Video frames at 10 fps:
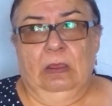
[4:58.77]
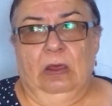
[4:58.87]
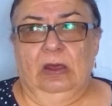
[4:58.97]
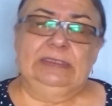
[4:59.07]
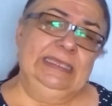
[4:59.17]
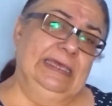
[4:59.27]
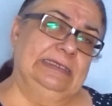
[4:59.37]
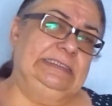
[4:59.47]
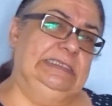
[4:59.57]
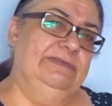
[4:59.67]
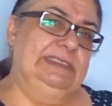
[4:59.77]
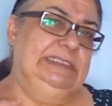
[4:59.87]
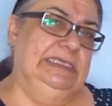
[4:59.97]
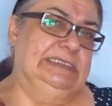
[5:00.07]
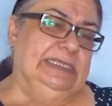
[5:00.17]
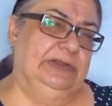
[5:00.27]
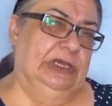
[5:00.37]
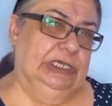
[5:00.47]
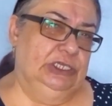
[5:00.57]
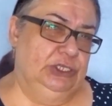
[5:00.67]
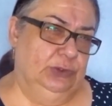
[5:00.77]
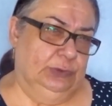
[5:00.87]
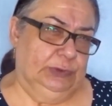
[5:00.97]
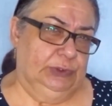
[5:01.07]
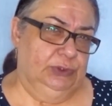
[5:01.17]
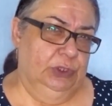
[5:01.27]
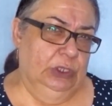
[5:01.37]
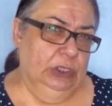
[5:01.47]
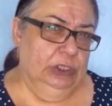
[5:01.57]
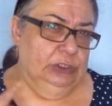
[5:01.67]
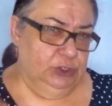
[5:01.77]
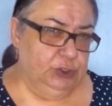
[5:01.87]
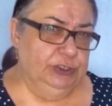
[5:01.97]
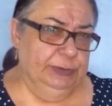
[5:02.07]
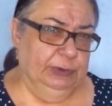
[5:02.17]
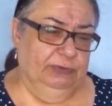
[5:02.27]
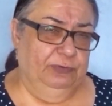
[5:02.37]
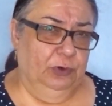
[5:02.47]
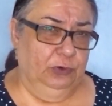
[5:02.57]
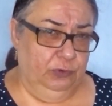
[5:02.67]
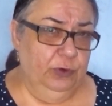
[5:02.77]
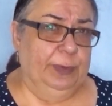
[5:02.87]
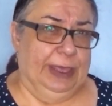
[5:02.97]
Are the activities that I use suitable for group